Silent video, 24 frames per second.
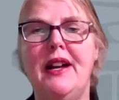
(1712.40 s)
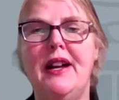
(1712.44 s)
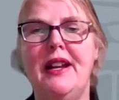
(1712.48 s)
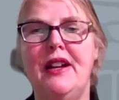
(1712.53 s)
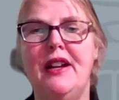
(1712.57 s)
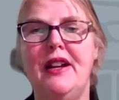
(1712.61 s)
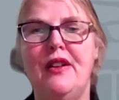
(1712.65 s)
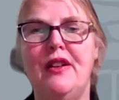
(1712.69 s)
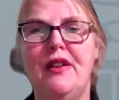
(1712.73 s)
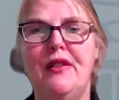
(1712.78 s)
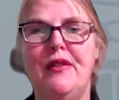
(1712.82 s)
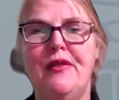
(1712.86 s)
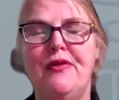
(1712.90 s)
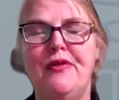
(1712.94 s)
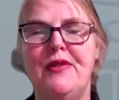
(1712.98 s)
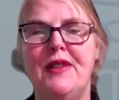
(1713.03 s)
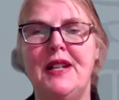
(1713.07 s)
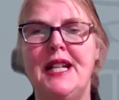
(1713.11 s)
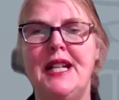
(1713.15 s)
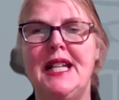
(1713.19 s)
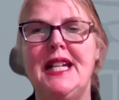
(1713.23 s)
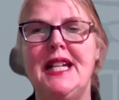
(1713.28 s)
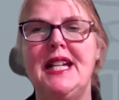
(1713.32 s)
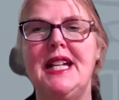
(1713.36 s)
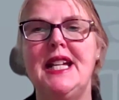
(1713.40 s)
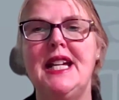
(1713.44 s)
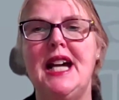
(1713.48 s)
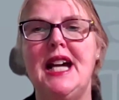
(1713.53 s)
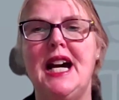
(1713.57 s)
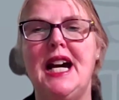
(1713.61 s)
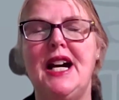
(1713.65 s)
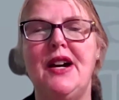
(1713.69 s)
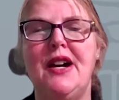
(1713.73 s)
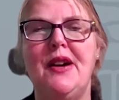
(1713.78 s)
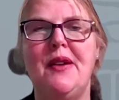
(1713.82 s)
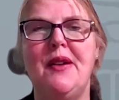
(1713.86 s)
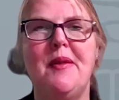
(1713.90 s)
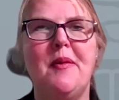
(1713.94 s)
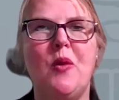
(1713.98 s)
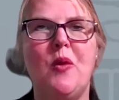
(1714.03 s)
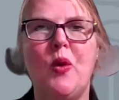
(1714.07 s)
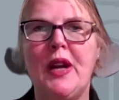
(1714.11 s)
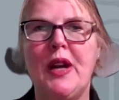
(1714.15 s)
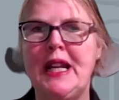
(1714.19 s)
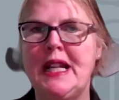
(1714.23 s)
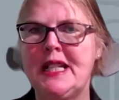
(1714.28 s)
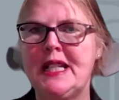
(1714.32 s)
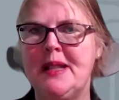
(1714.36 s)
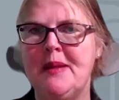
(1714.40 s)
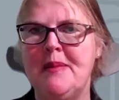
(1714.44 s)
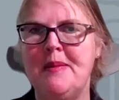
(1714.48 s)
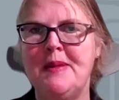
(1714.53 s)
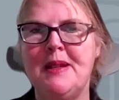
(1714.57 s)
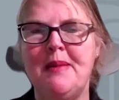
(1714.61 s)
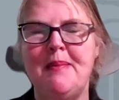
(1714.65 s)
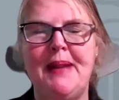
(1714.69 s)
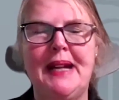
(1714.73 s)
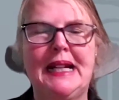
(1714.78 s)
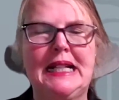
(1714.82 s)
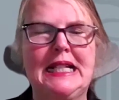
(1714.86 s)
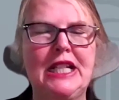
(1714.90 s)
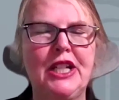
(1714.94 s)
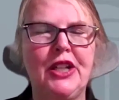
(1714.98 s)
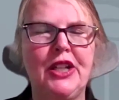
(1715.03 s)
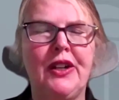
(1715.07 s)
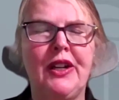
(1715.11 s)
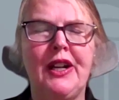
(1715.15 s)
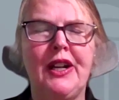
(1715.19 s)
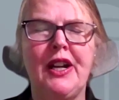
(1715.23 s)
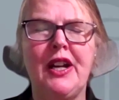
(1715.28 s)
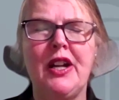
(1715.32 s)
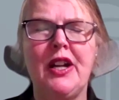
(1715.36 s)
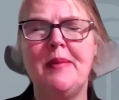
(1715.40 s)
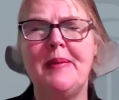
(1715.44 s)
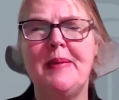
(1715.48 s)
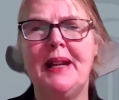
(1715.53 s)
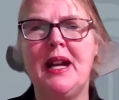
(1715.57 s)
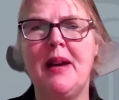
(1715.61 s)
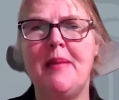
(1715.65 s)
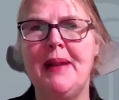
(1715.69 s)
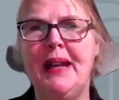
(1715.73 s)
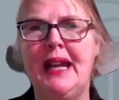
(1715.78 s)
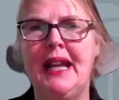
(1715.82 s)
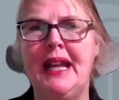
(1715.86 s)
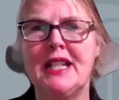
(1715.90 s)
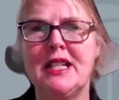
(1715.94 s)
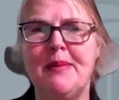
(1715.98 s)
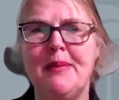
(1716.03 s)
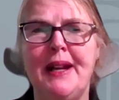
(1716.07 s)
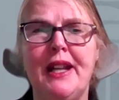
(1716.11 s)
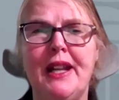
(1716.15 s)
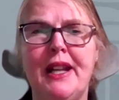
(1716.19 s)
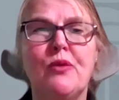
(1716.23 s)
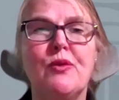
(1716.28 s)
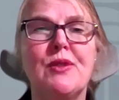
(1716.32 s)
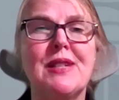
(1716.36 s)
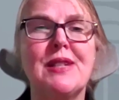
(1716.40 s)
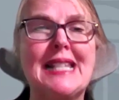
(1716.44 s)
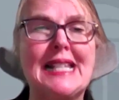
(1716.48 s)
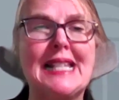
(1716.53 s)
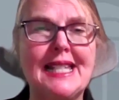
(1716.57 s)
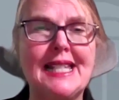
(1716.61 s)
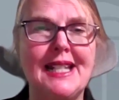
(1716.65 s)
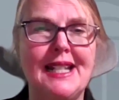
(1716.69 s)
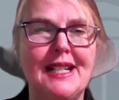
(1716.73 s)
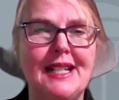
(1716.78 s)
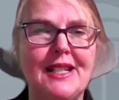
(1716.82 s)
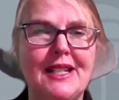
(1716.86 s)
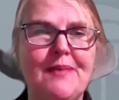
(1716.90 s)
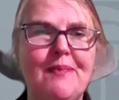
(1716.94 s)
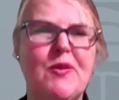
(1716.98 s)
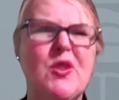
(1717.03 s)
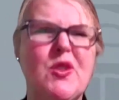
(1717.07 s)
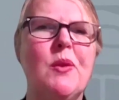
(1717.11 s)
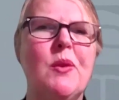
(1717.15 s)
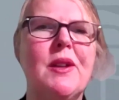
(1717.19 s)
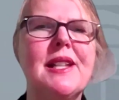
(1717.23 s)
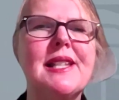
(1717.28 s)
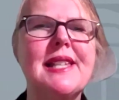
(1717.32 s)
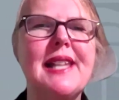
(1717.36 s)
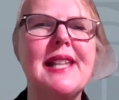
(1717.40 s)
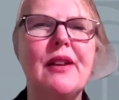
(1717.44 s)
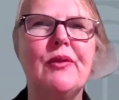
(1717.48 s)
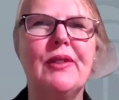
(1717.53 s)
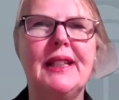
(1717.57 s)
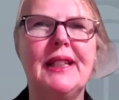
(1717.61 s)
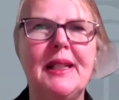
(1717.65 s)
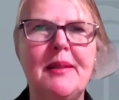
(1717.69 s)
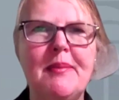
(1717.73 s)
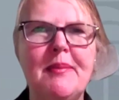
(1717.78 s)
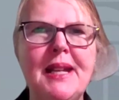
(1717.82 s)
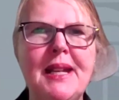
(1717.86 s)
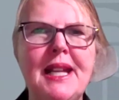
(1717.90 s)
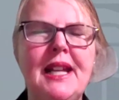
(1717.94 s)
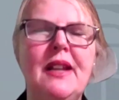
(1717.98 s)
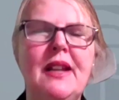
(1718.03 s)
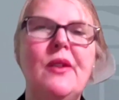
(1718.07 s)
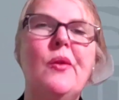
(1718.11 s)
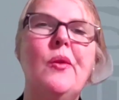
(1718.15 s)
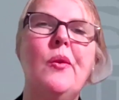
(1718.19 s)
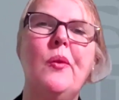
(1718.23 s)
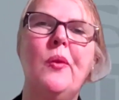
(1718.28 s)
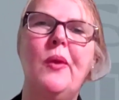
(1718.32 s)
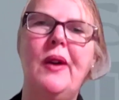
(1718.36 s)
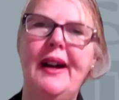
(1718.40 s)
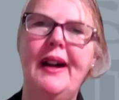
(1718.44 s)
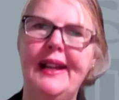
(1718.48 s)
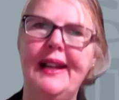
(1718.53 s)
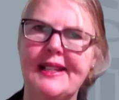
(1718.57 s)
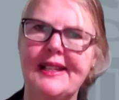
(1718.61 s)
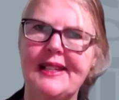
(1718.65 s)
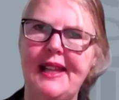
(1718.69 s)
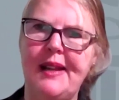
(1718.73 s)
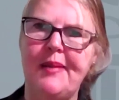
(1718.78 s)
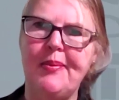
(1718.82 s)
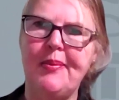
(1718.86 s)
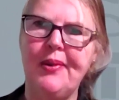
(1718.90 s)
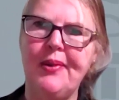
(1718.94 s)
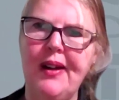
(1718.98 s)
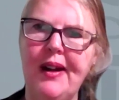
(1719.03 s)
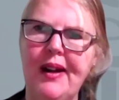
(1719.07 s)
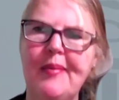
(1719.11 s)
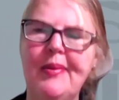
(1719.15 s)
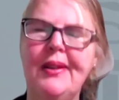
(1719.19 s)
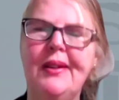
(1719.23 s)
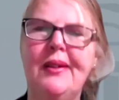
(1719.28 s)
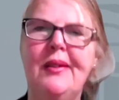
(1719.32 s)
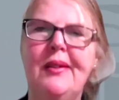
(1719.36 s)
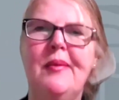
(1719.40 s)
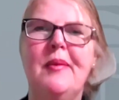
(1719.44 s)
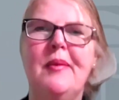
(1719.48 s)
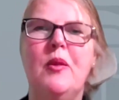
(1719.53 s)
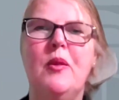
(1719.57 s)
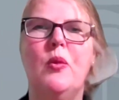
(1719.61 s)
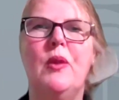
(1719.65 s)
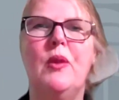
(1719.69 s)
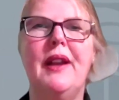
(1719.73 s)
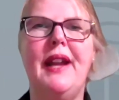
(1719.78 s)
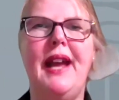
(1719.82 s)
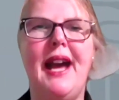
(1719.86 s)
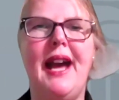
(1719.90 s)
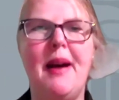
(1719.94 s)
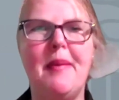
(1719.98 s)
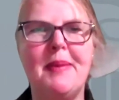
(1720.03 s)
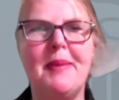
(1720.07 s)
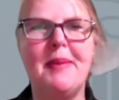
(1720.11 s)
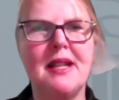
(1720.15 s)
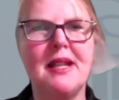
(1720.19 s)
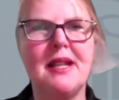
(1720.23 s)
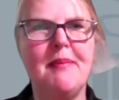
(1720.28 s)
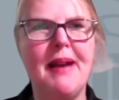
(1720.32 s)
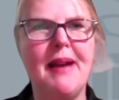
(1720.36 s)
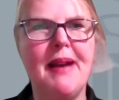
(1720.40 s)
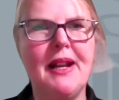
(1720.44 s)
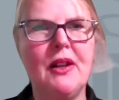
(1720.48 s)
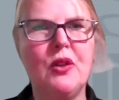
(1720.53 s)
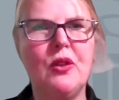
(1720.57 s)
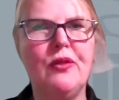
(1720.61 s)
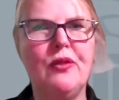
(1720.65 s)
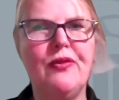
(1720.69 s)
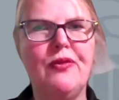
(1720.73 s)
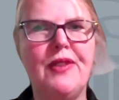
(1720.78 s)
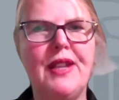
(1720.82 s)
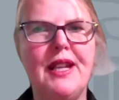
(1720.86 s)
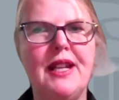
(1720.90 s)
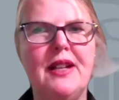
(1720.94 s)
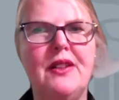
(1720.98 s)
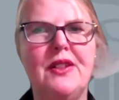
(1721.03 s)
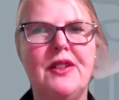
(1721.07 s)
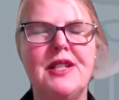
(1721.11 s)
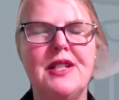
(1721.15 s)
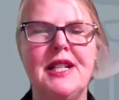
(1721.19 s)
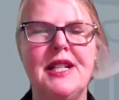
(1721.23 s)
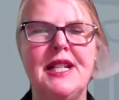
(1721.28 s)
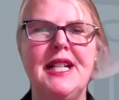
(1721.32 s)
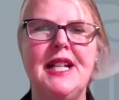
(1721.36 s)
of organisms and bacteria are becoming antibiotic resistant. So what does that really mean? Why is that a problem? What happens in a medical field?